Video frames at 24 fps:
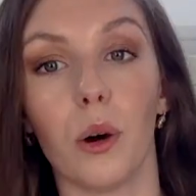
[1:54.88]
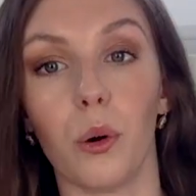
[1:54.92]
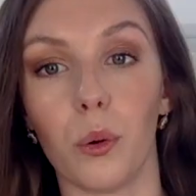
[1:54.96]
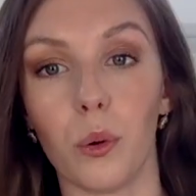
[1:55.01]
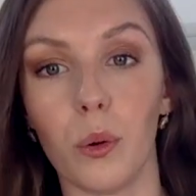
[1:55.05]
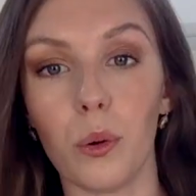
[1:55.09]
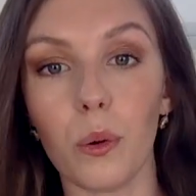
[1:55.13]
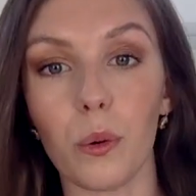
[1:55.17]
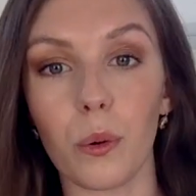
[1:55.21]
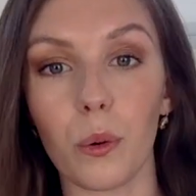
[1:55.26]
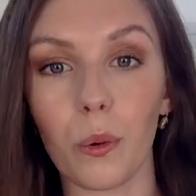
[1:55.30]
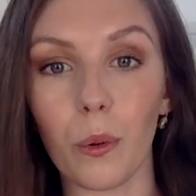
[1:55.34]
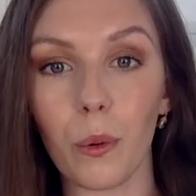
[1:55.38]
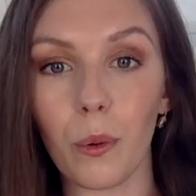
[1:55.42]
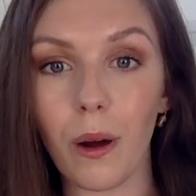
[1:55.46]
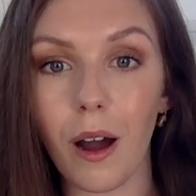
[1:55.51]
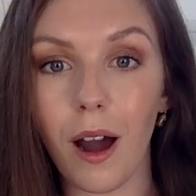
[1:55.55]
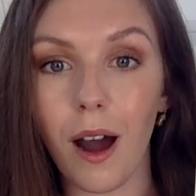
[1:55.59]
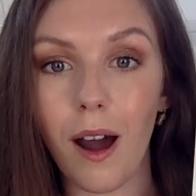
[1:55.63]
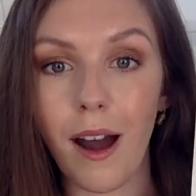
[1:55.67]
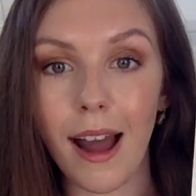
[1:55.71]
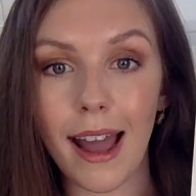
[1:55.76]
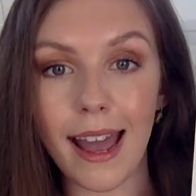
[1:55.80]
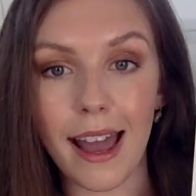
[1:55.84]
Oh,
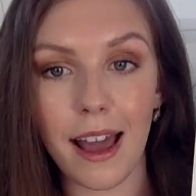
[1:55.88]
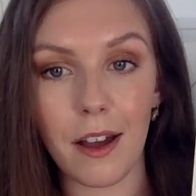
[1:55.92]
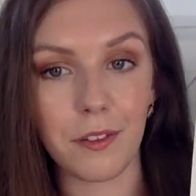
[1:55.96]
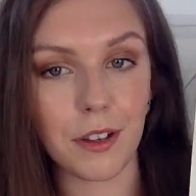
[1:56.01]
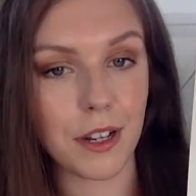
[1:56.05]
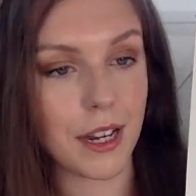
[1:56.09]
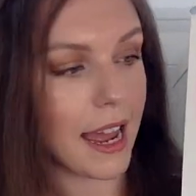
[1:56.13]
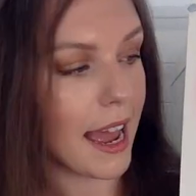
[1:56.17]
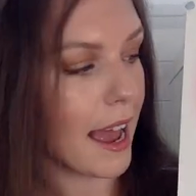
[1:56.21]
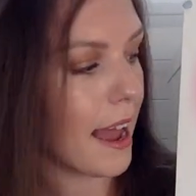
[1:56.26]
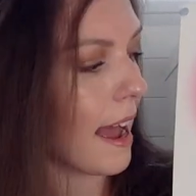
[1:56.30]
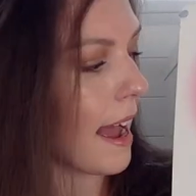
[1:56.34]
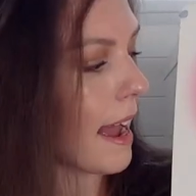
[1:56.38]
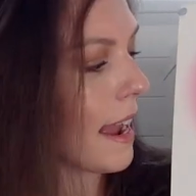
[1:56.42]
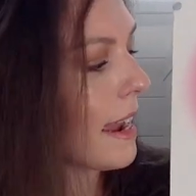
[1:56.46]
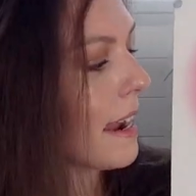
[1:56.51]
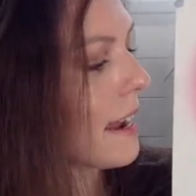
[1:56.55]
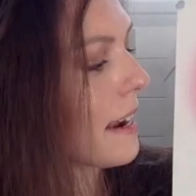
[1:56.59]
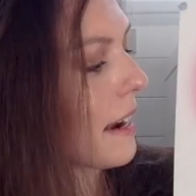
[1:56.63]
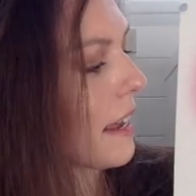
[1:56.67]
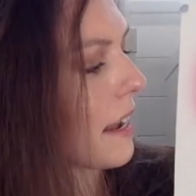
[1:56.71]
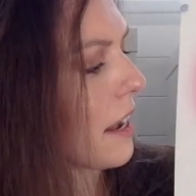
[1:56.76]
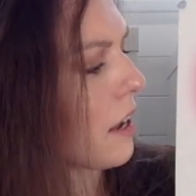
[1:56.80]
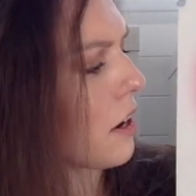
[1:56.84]
I have an
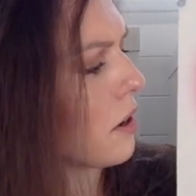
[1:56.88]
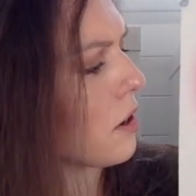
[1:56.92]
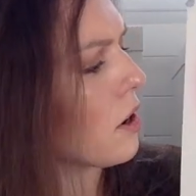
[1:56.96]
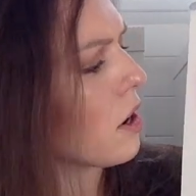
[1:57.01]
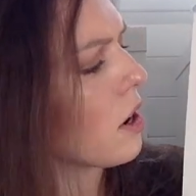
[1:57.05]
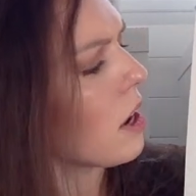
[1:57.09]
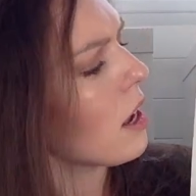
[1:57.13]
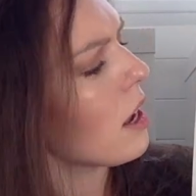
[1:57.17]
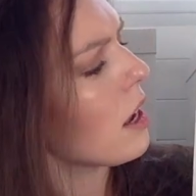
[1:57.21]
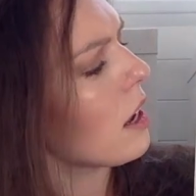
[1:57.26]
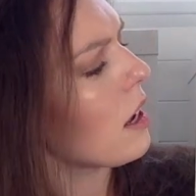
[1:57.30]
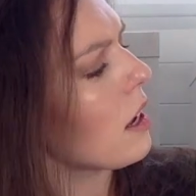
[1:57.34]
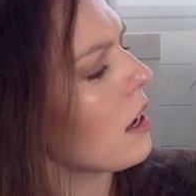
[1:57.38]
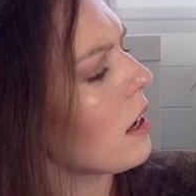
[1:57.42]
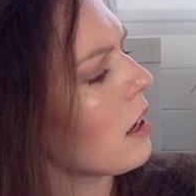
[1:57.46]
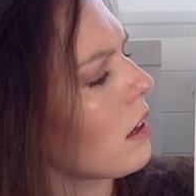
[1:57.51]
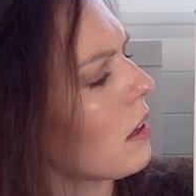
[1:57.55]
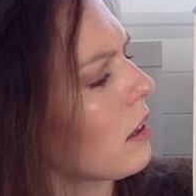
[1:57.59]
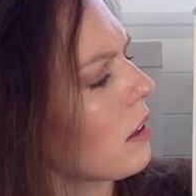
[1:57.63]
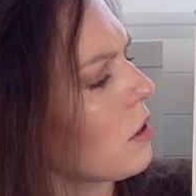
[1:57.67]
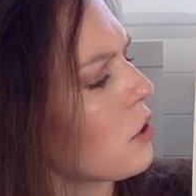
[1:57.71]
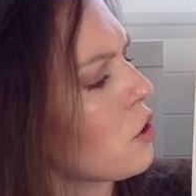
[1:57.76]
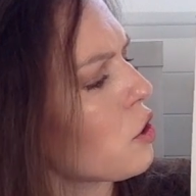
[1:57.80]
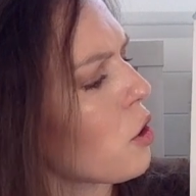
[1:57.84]
alien
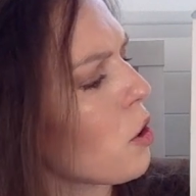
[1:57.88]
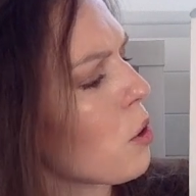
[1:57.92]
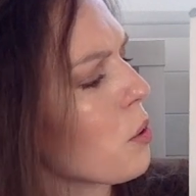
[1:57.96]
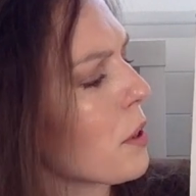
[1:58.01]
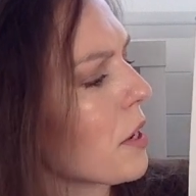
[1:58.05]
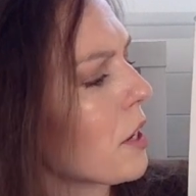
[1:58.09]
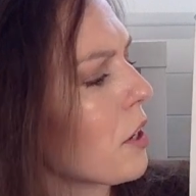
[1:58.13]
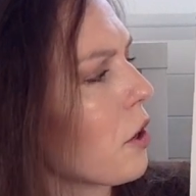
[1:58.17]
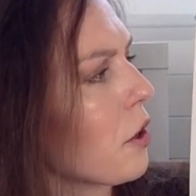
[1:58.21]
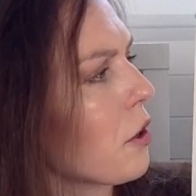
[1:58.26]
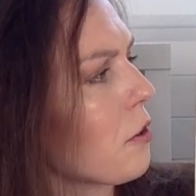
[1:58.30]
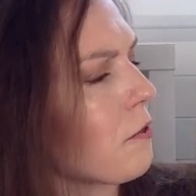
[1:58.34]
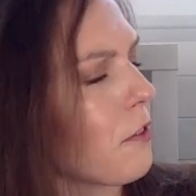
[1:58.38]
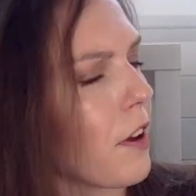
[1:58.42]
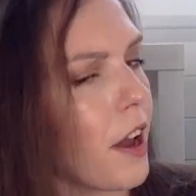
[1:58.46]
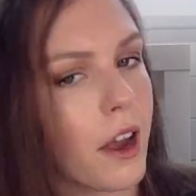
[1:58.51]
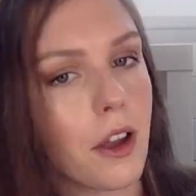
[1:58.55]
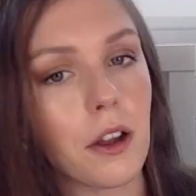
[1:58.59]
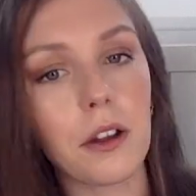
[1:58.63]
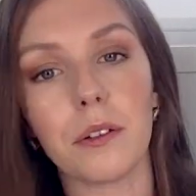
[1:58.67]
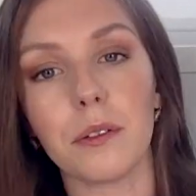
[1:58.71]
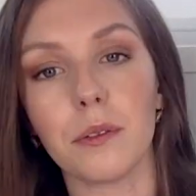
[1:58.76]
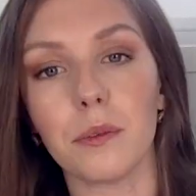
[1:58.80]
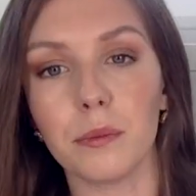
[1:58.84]
talking on
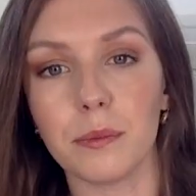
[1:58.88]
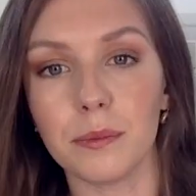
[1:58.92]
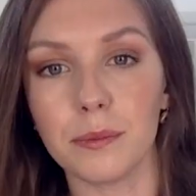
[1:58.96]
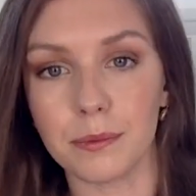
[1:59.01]
the phone.